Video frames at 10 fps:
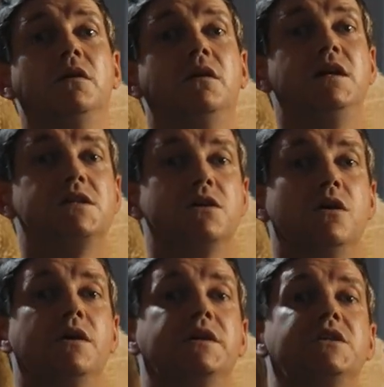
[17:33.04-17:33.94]
he
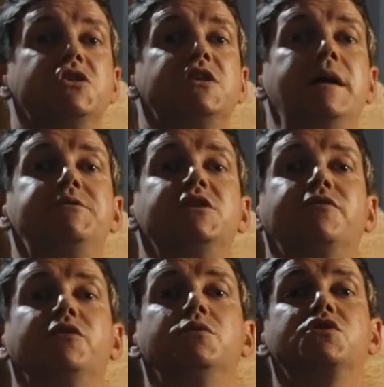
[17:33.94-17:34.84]
saw that the
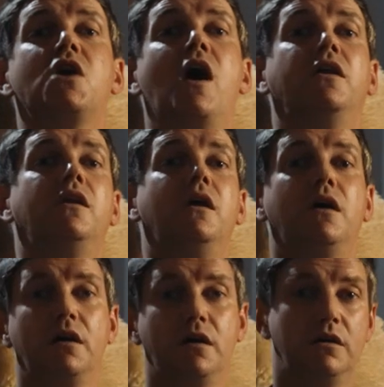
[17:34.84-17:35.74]
shapeshifter was gone.
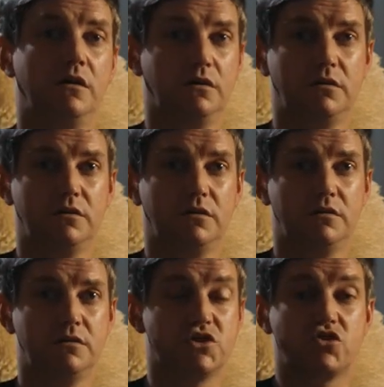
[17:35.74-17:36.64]

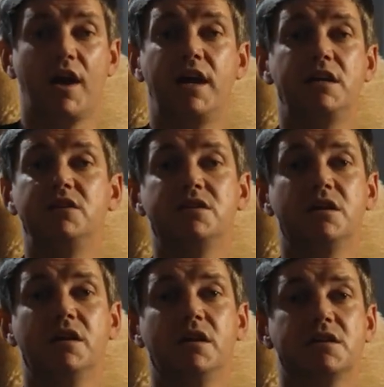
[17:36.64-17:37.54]
The strange,
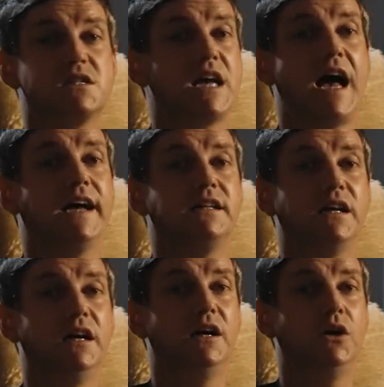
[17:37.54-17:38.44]
sad
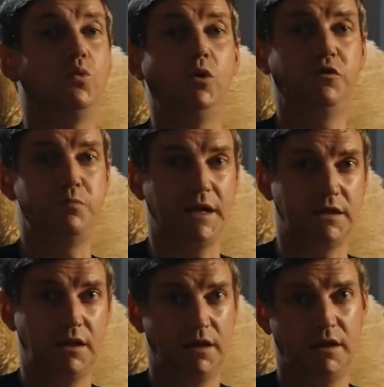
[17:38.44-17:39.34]

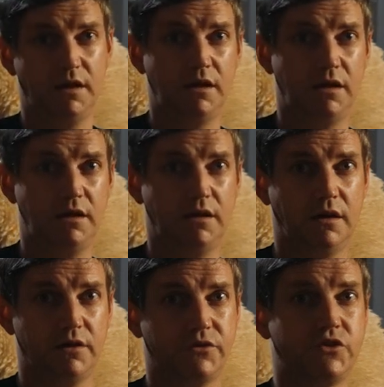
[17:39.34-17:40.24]
Wolfman
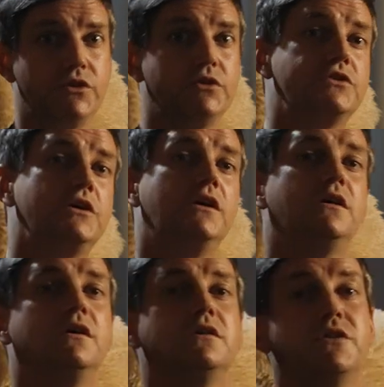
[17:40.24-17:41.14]
had returned
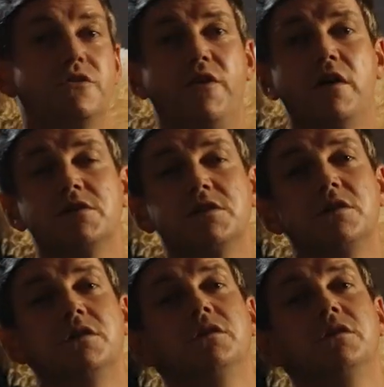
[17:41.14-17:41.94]
to the forest.